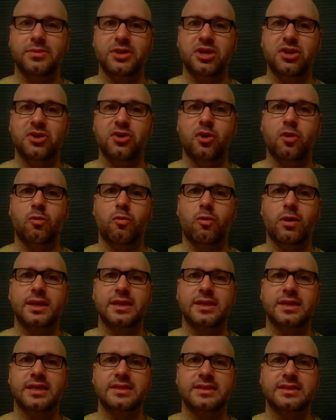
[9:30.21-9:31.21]
You don't want
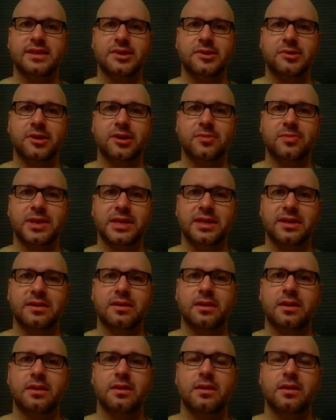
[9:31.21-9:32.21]
it necessarily to be
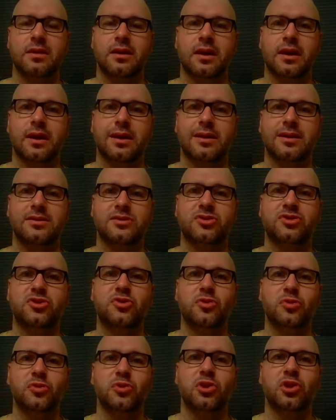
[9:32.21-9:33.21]

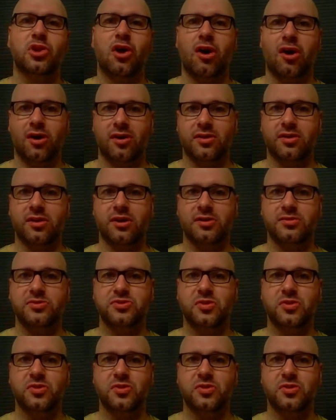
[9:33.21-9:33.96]
too long, though.